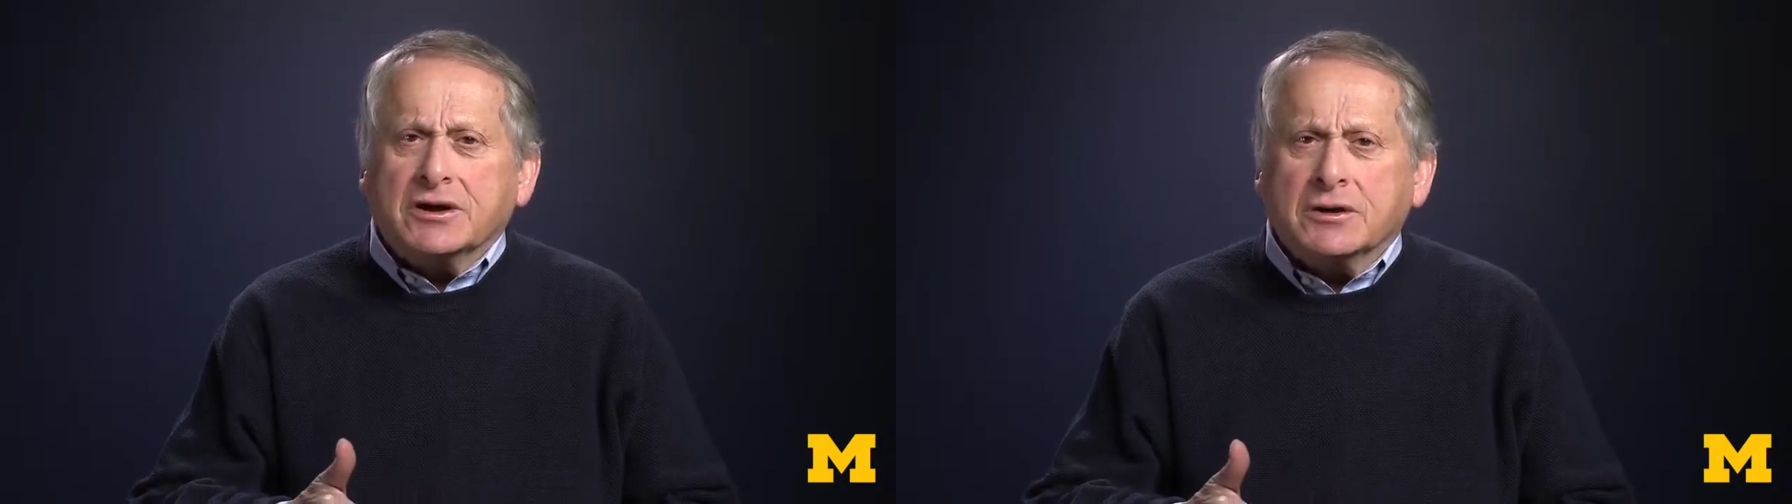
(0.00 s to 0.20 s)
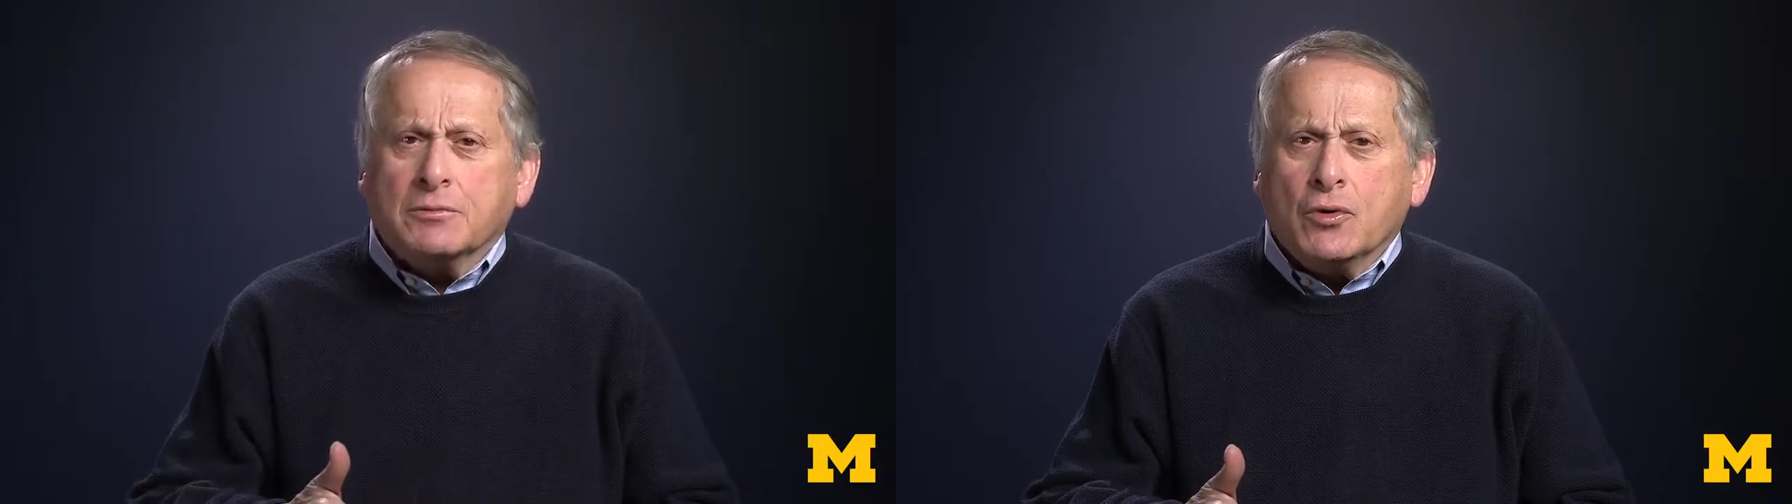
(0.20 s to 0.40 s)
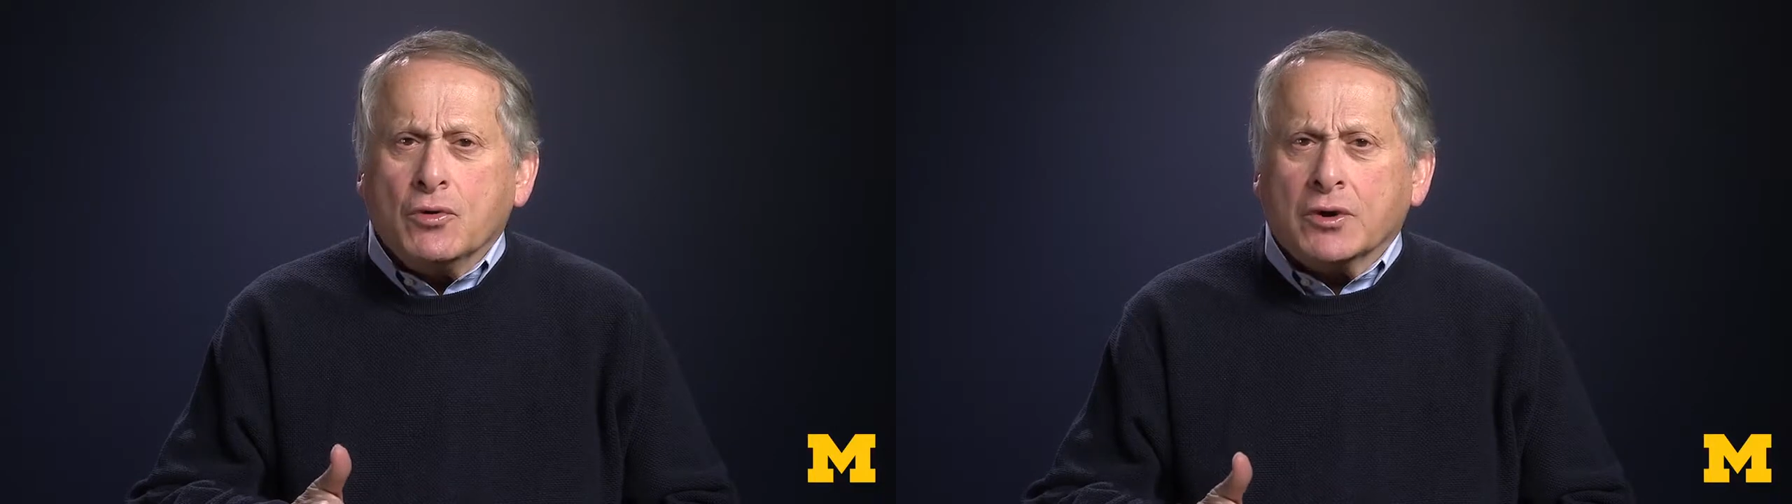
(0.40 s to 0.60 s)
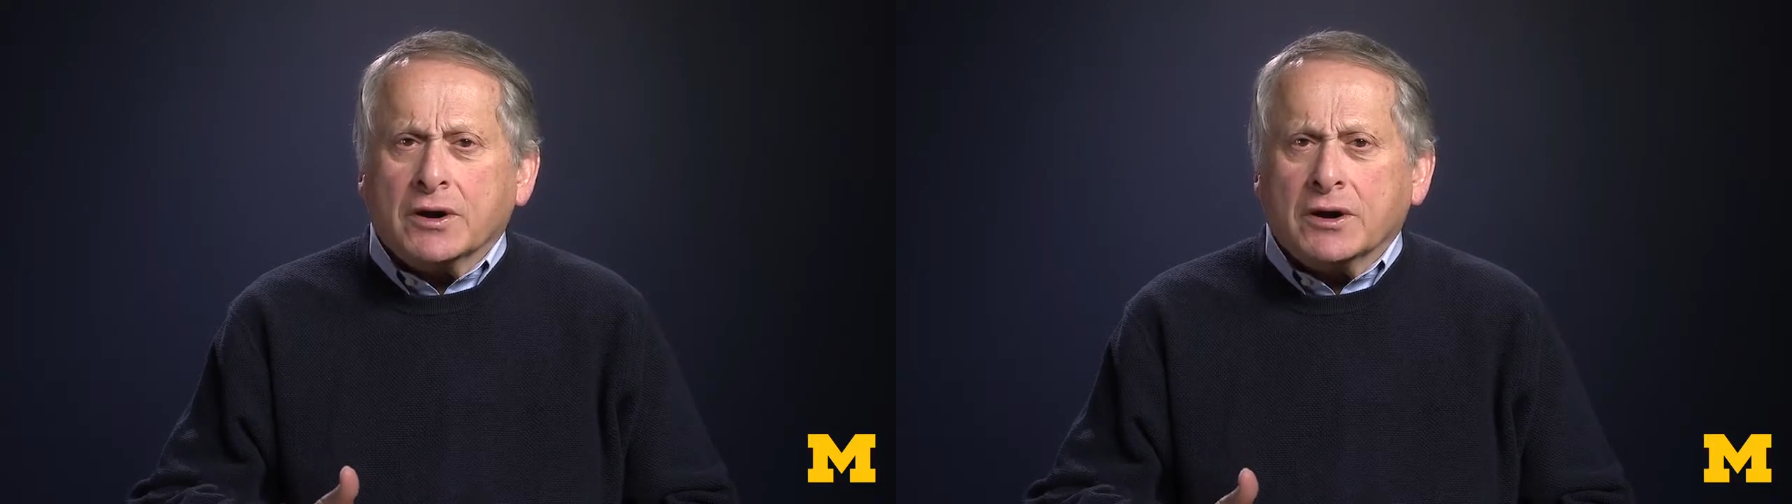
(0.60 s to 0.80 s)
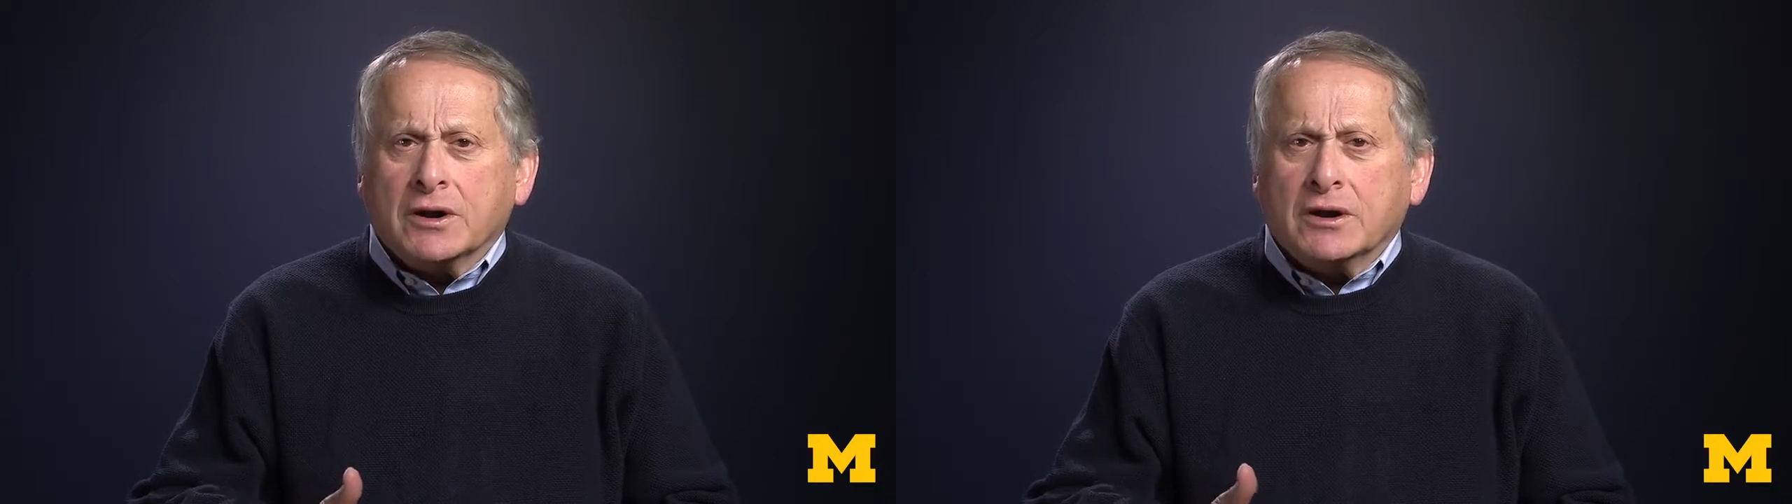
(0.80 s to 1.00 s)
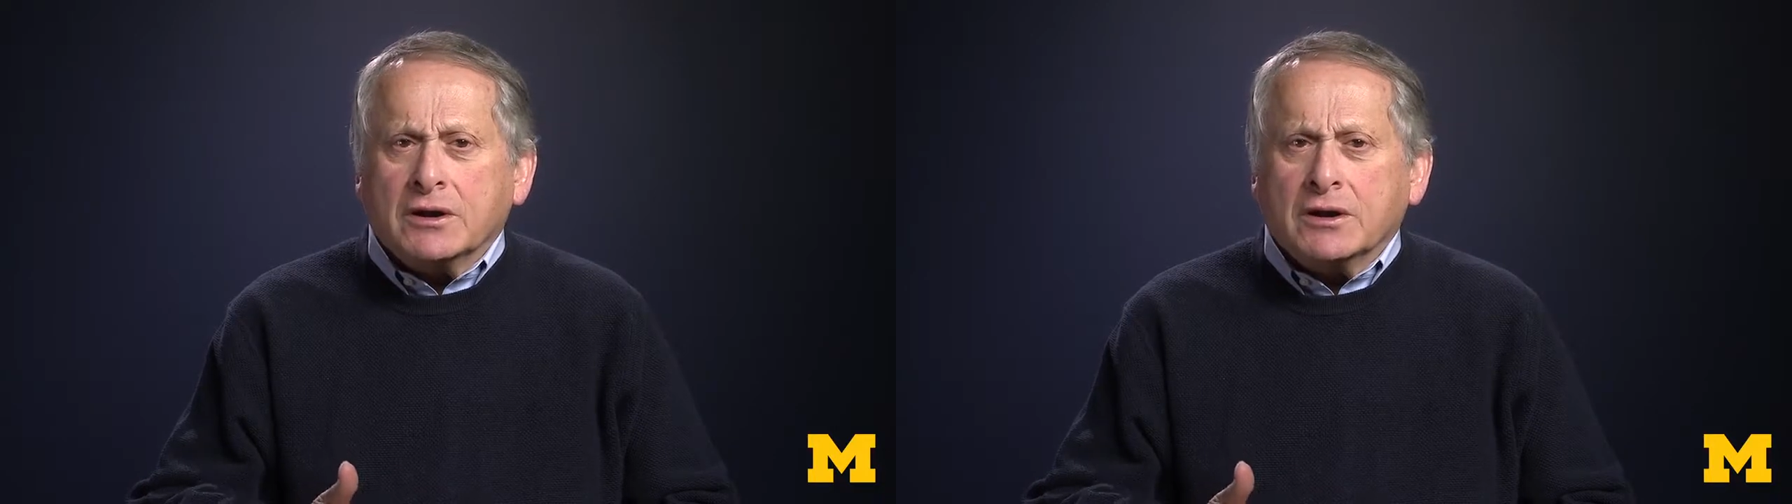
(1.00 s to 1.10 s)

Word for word: important